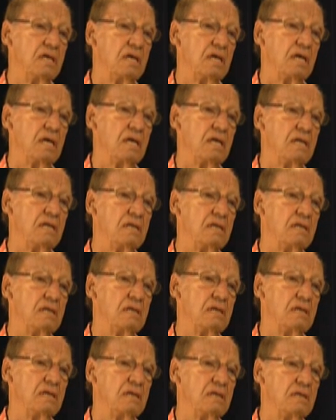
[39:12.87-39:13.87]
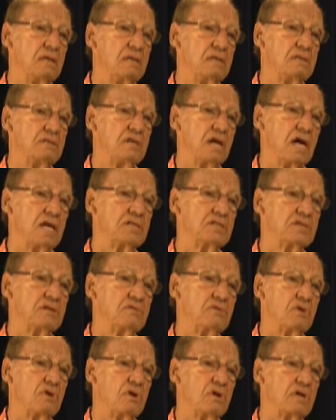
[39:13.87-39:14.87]
and Johnson
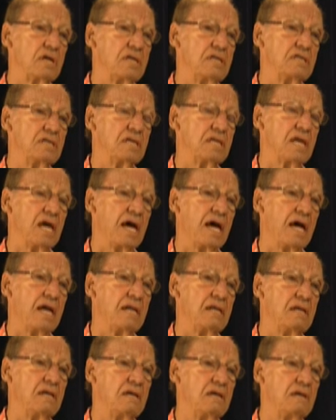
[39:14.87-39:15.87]
rolled into that,